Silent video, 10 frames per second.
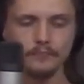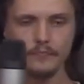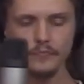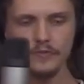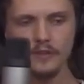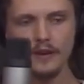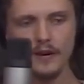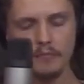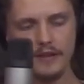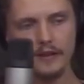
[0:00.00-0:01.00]
Mm-hmm.
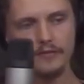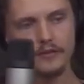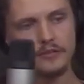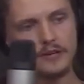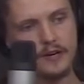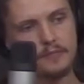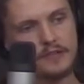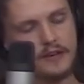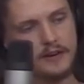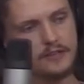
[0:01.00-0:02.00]
And I blink a few
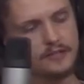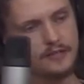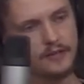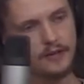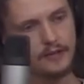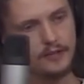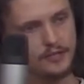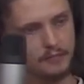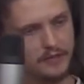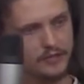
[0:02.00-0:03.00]
times and I see like
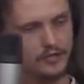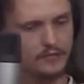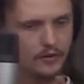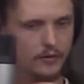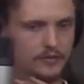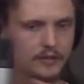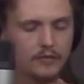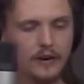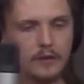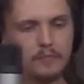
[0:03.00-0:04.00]
these pieces
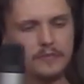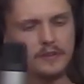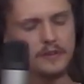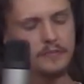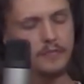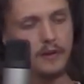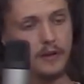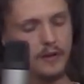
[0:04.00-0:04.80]
floating around me and